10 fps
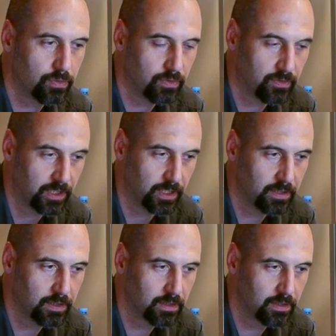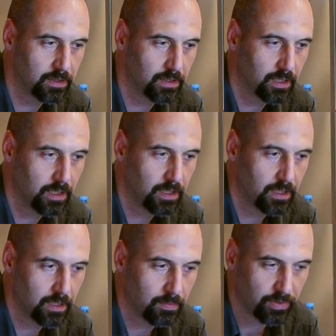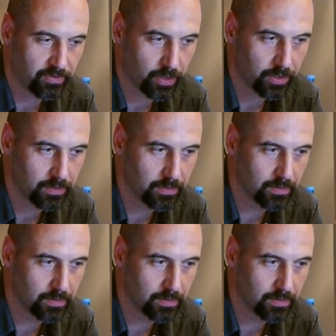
to C. Press harder.